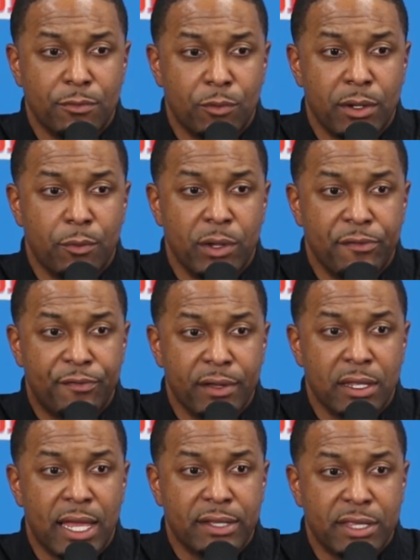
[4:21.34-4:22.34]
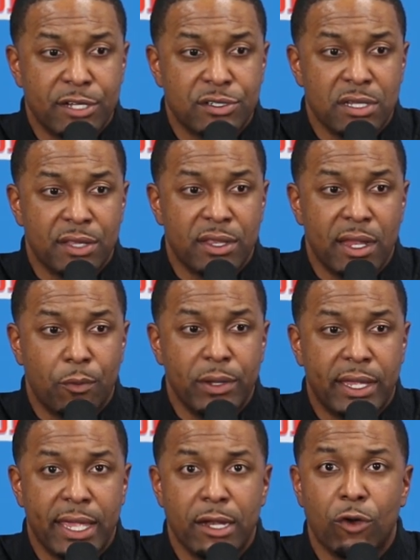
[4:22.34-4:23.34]
We feel like there's nothing that
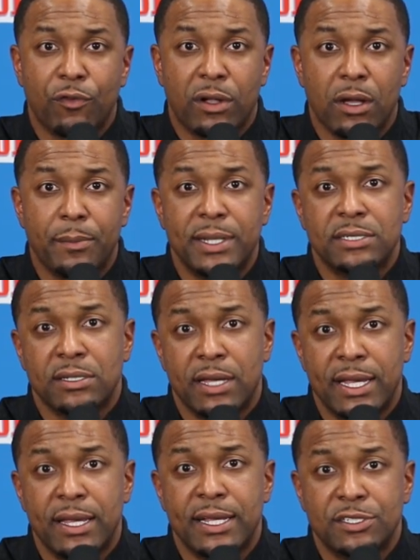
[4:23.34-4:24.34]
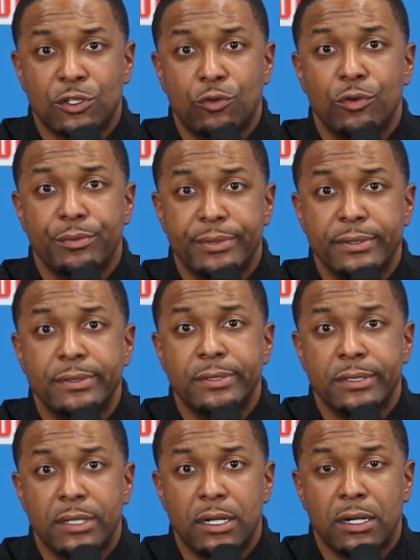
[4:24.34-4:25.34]
we can't overcome as a group.
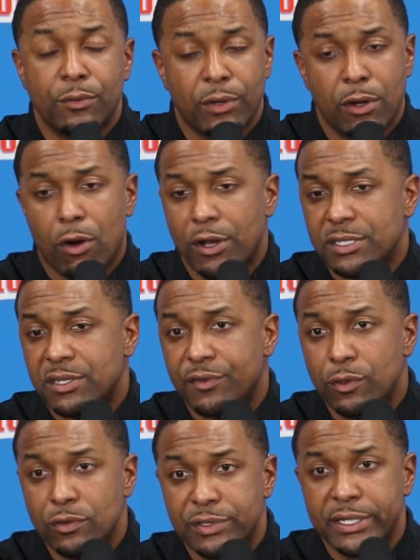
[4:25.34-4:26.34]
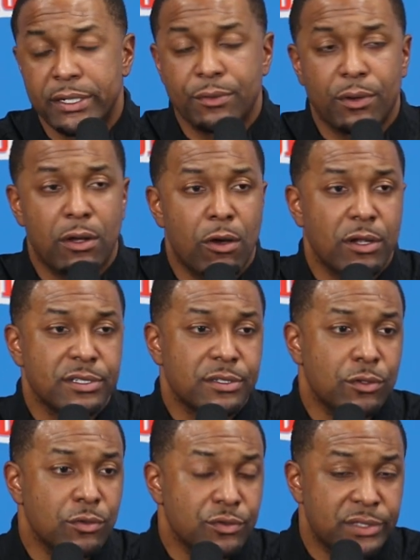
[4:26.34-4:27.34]
Regardless of who's here, regardless
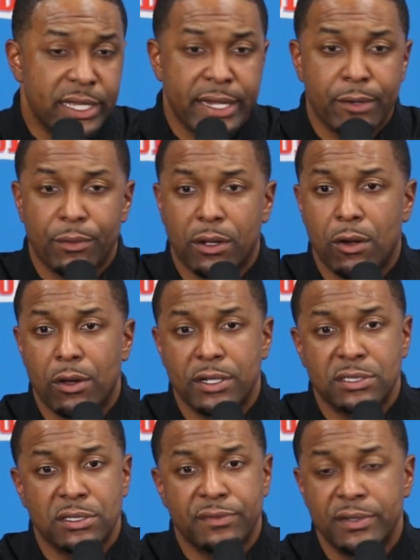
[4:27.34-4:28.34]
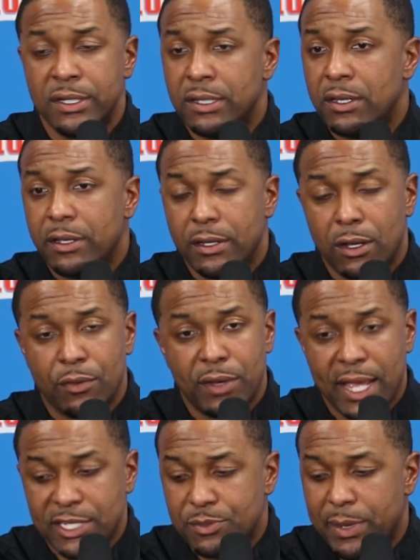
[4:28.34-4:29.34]
of who's there, regardless of, you know,
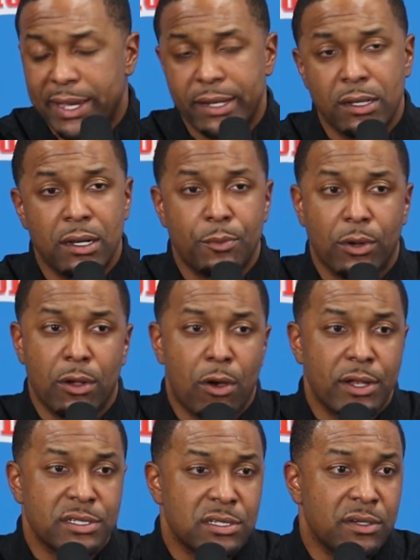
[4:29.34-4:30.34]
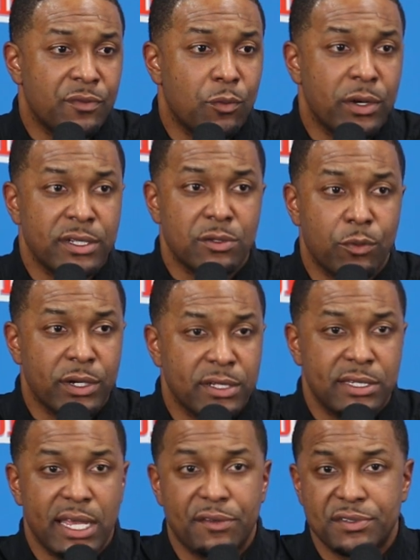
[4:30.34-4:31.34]
next man up, regardless of
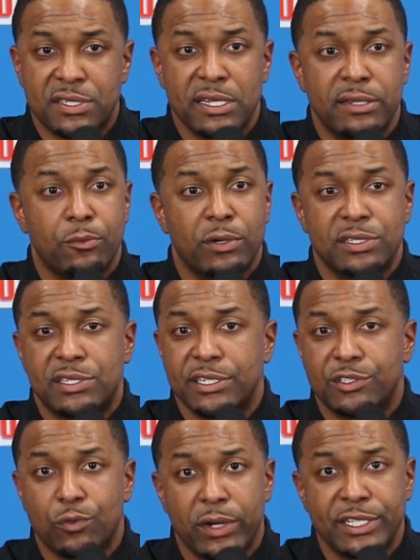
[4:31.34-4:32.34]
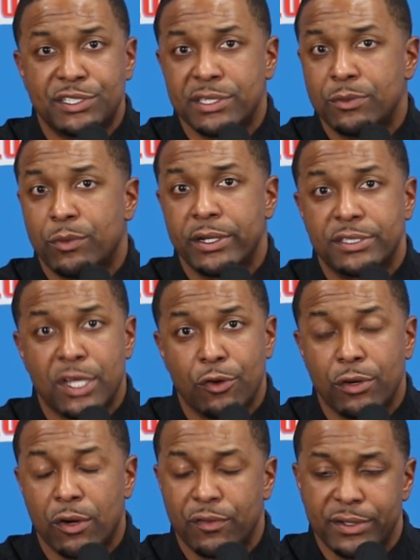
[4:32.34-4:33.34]
what deficit, what situation, what
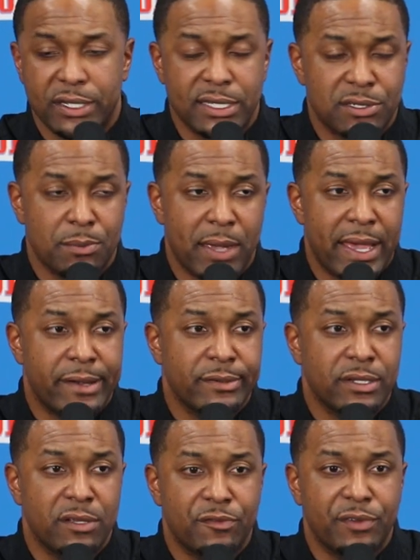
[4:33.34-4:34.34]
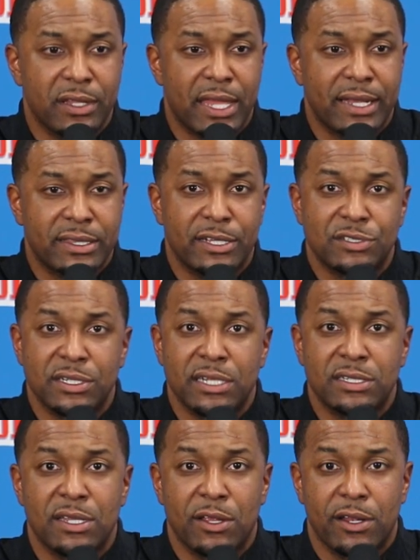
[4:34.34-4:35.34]
turnover, it doesn't matter. It doesn't feel like there's
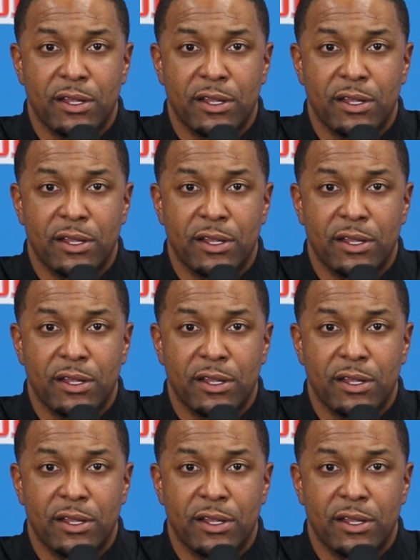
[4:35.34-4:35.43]
anything